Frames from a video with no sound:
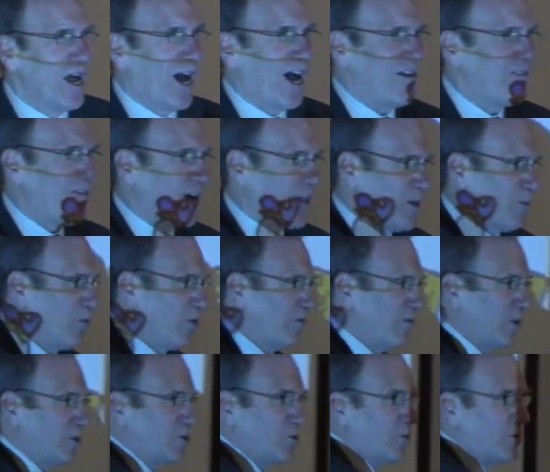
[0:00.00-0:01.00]
I've had the
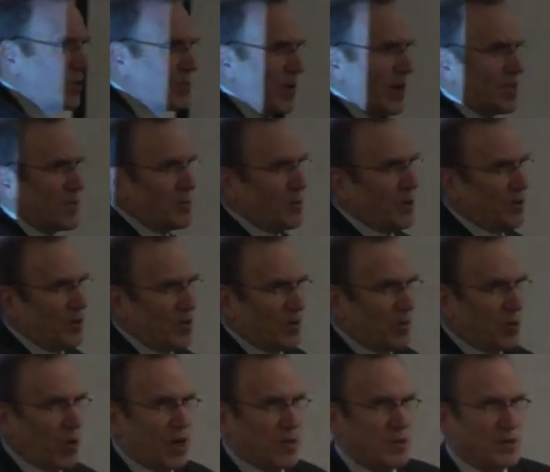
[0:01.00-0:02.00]
privilege and responsibility
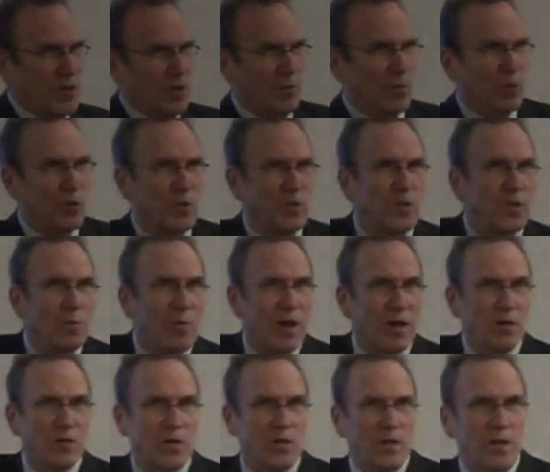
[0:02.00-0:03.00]
of practicing emergency
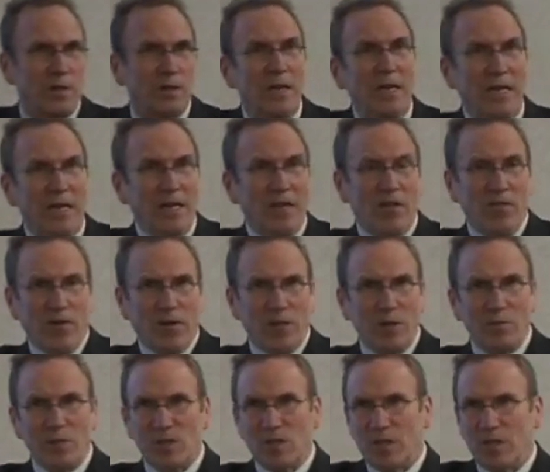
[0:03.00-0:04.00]
medicine in a
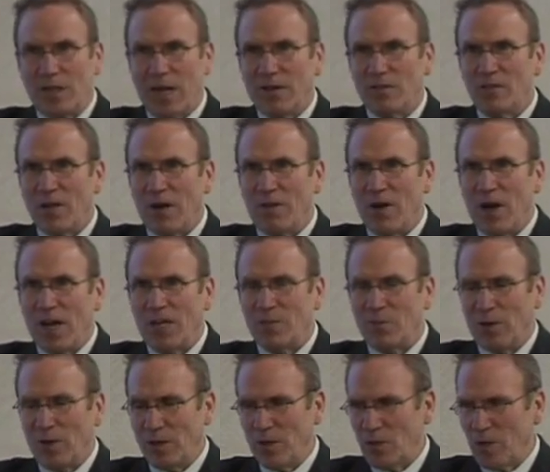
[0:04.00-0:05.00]
fairly busy downtown
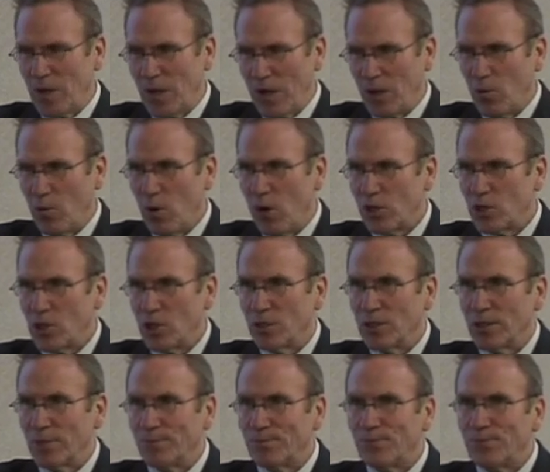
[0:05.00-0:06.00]
hospital in Seattle,
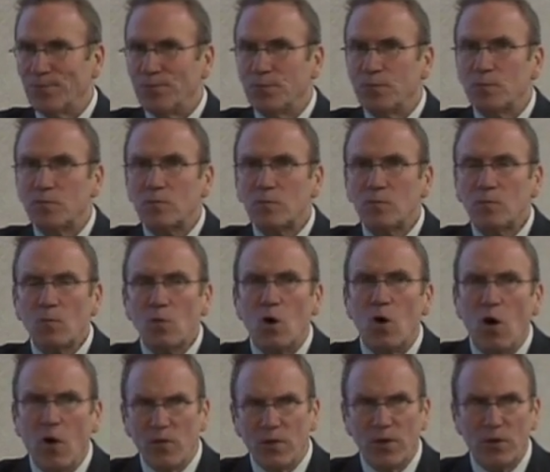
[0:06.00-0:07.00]
Washington.
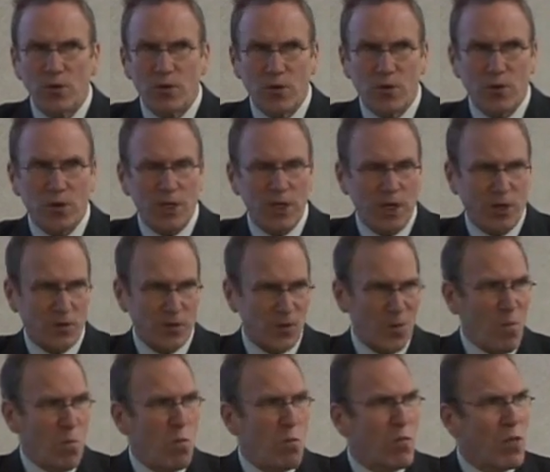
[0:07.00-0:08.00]
Over those 30
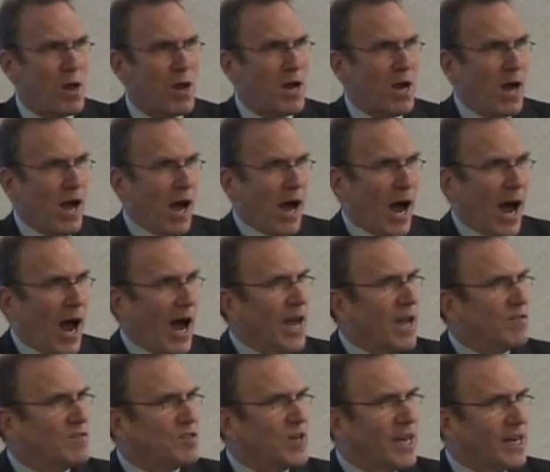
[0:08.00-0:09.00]
years, I
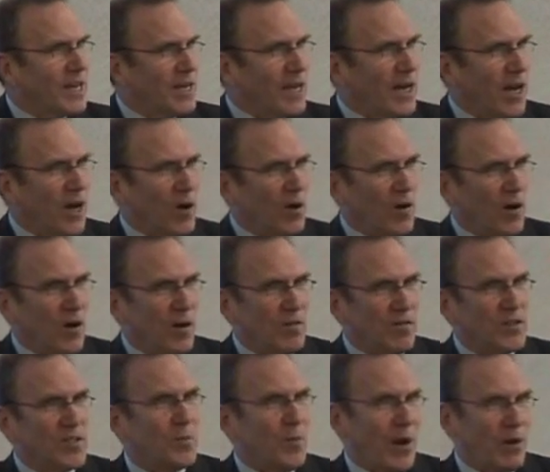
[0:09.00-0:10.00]
have taken care
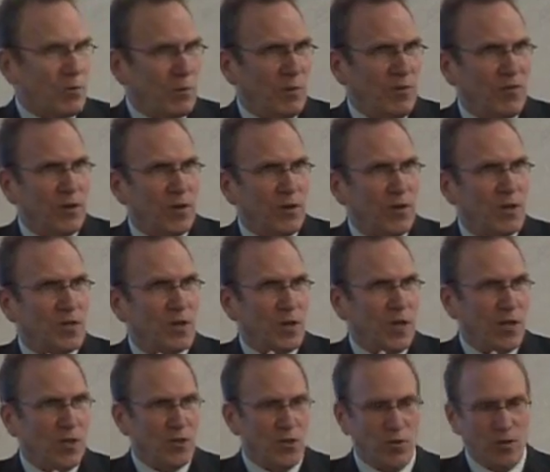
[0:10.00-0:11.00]
of a spectrum of illness
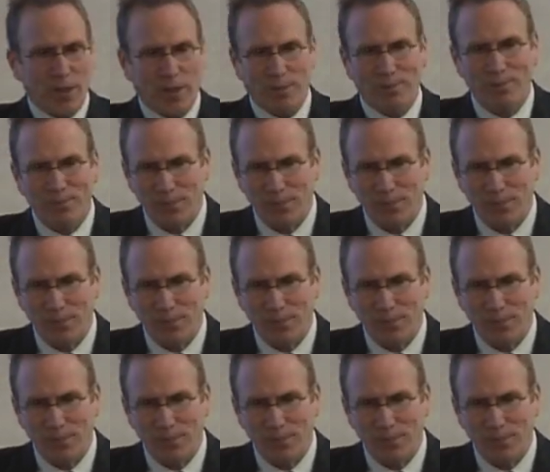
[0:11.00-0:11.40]
and injury.